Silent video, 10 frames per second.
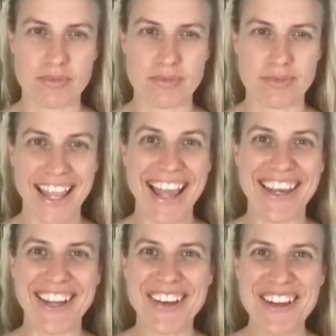
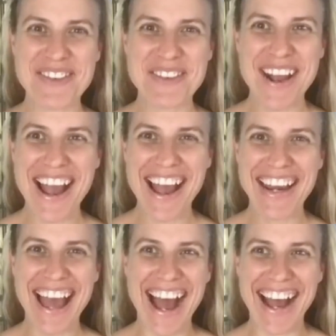Hello, everyone.
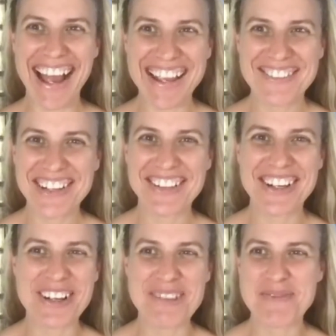Hi, and
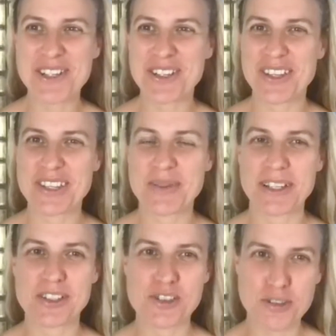welcome to this
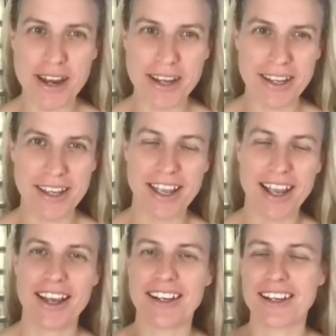week's training.
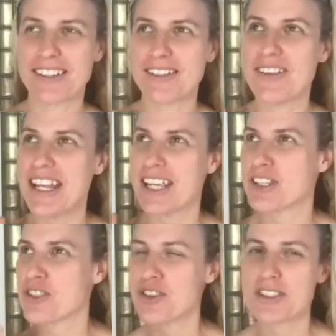It
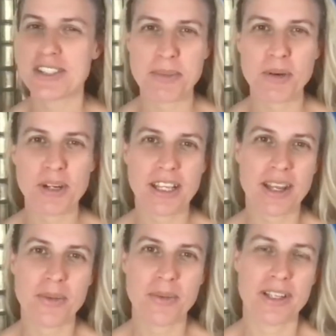is Tuesday morning,
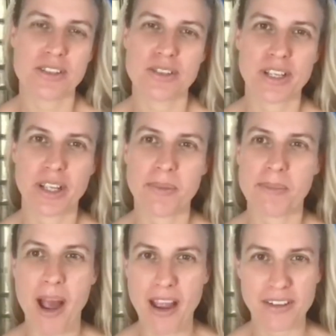and we are talking
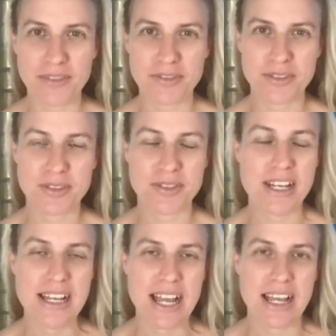mindful
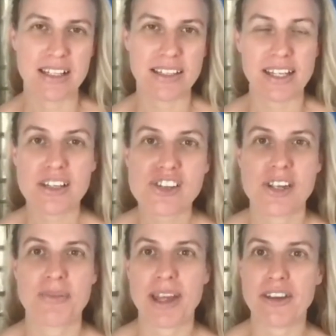
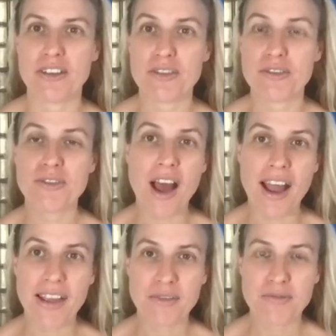leadership and
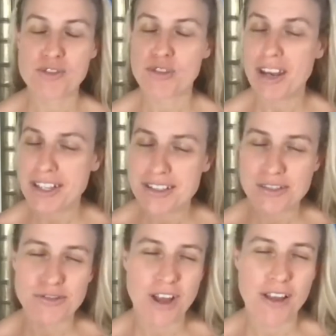5 traits or
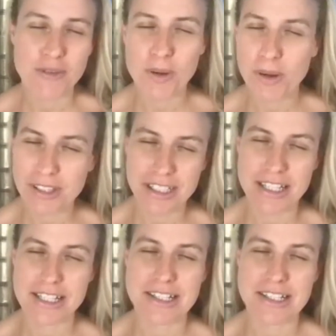5 qualities